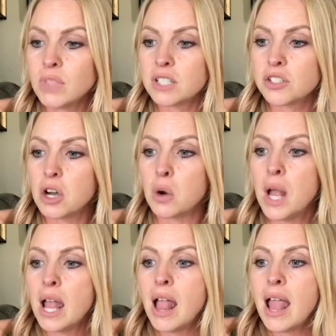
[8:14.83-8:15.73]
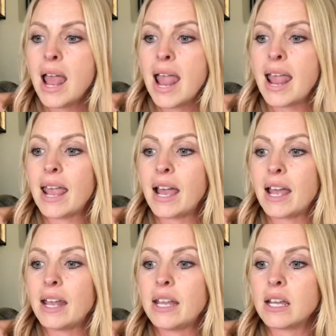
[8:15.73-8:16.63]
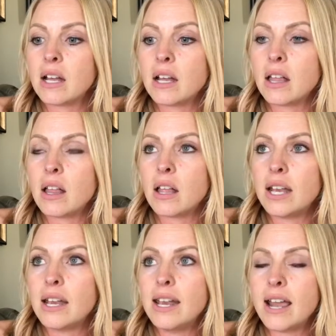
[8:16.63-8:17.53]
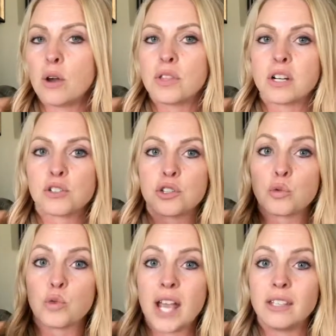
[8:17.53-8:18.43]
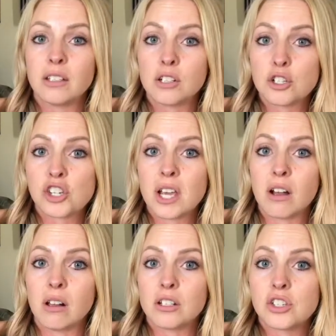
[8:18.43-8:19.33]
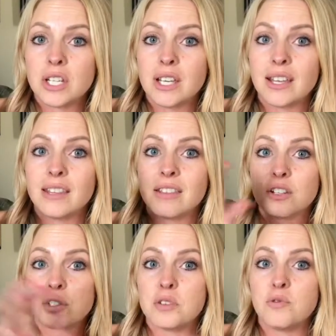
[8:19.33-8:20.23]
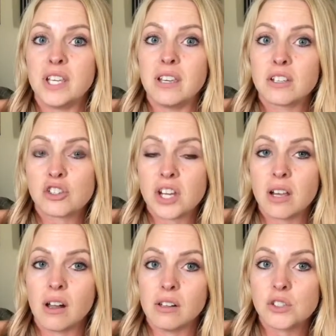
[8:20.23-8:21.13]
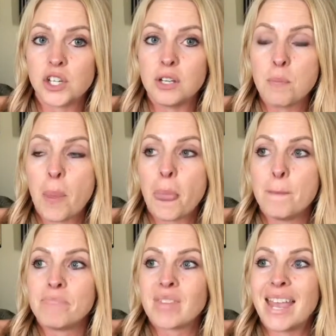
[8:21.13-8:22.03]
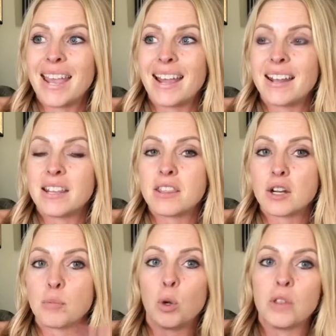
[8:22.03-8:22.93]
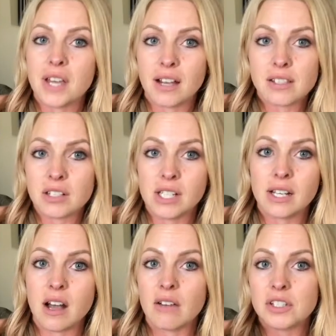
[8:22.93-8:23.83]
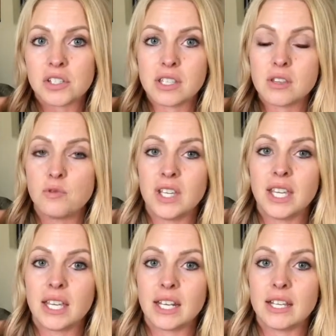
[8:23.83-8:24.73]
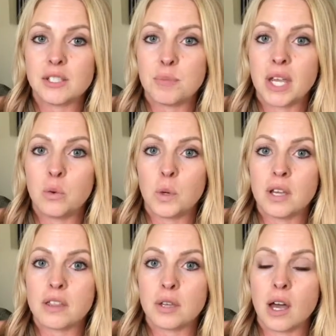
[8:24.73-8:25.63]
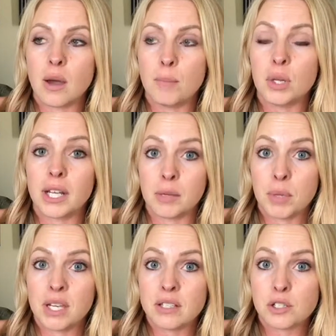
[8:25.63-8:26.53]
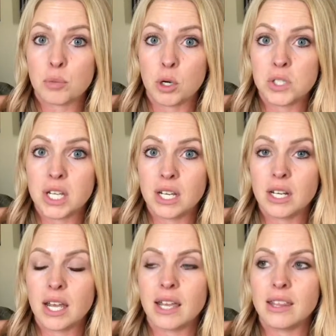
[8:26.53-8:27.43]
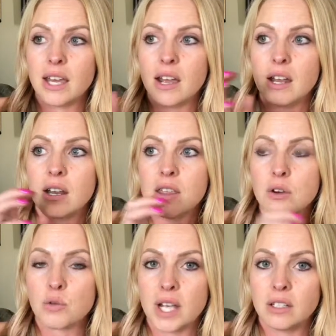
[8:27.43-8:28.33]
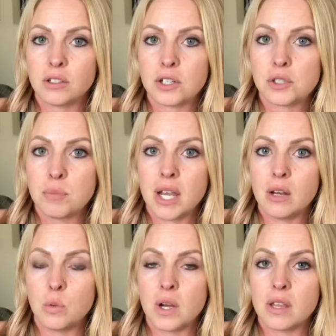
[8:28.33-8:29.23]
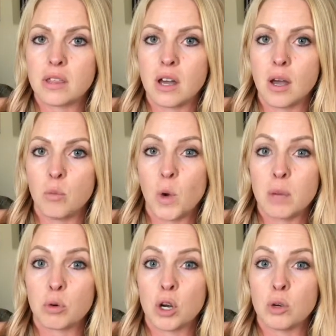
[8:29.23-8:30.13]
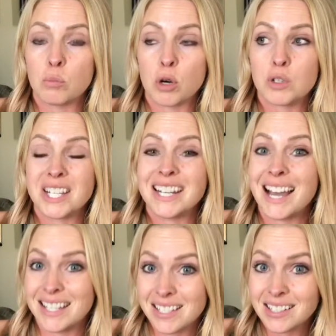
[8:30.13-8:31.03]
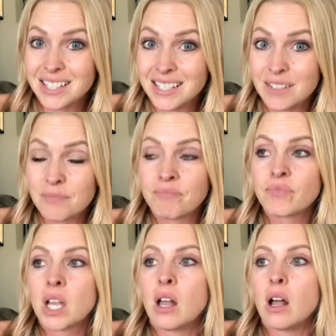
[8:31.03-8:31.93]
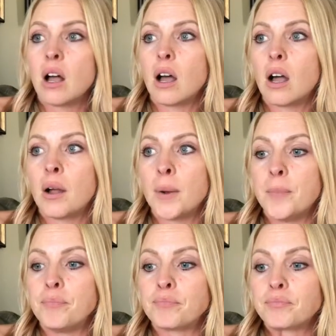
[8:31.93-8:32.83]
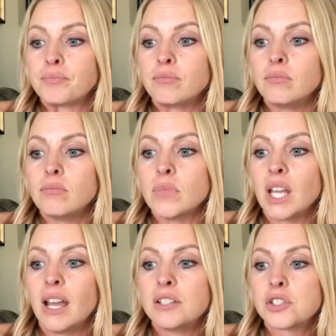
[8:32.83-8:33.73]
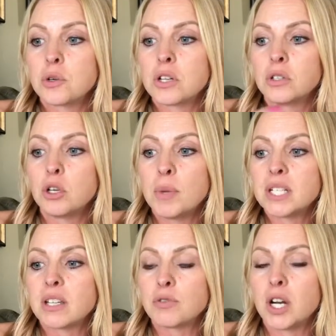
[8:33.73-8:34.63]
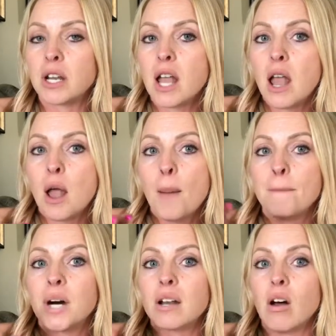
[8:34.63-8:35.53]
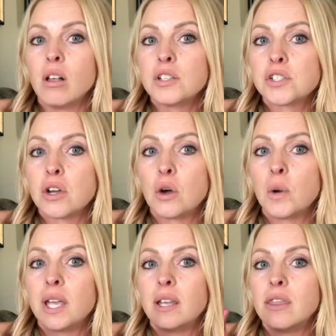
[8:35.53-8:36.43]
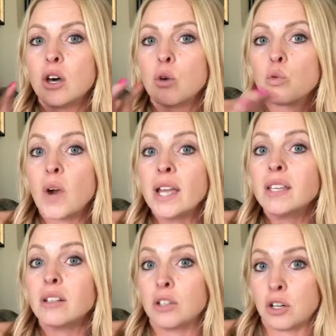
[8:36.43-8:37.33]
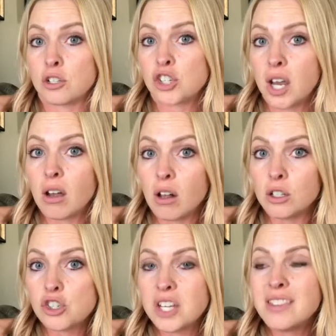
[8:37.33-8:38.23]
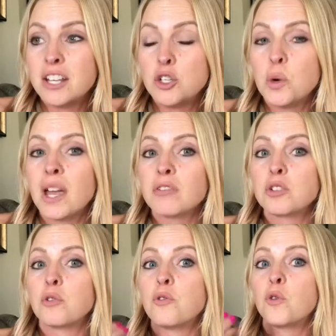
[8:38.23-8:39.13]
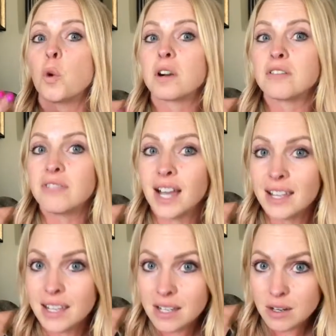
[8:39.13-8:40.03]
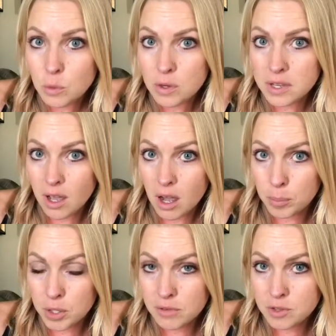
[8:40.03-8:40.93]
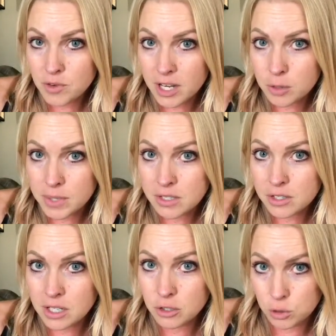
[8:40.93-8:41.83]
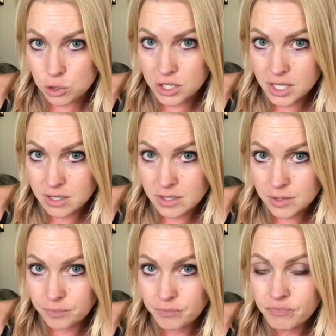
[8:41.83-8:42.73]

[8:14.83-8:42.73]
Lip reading: So, and now there's the regular Shakeology and then there's the vegan Shakeology, and they're both excellent. Obviously the vegan is made with plant-based protein, and then the regular is made with whey protein isolate. And so they're a little bit different, but also in the regular Shakeology, they do have to fortify it with a couple of the vitamins and nutrients.